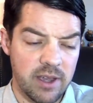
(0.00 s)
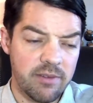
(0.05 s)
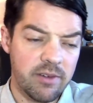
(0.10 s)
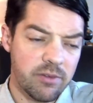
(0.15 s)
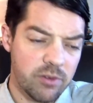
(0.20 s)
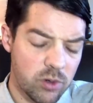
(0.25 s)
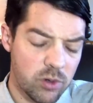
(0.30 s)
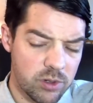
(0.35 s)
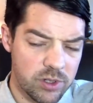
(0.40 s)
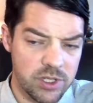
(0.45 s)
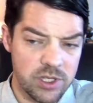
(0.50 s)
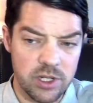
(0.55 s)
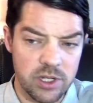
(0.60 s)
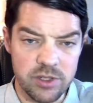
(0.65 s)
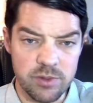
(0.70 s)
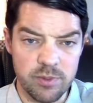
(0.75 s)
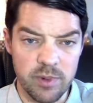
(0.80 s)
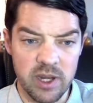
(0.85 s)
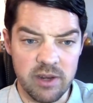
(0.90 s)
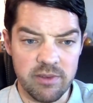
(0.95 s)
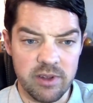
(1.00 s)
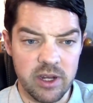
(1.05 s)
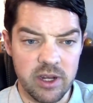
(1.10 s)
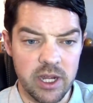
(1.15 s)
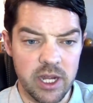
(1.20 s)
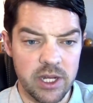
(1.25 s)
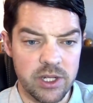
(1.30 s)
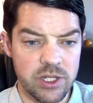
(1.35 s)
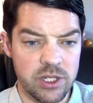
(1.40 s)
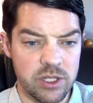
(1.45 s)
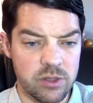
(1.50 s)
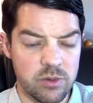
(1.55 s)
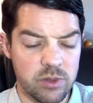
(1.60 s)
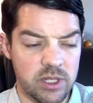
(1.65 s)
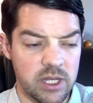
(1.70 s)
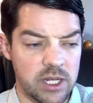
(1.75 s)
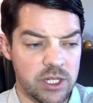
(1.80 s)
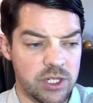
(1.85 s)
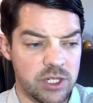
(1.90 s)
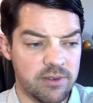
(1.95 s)
Of course, there's many variations with
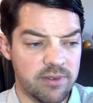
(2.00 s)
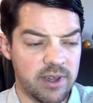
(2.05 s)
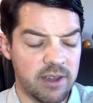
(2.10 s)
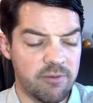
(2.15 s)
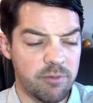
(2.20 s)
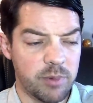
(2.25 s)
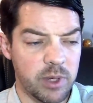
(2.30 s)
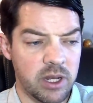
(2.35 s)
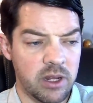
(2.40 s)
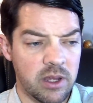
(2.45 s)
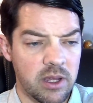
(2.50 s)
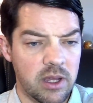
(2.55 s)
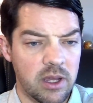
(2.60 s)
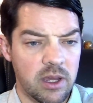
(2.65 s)
knight g5, but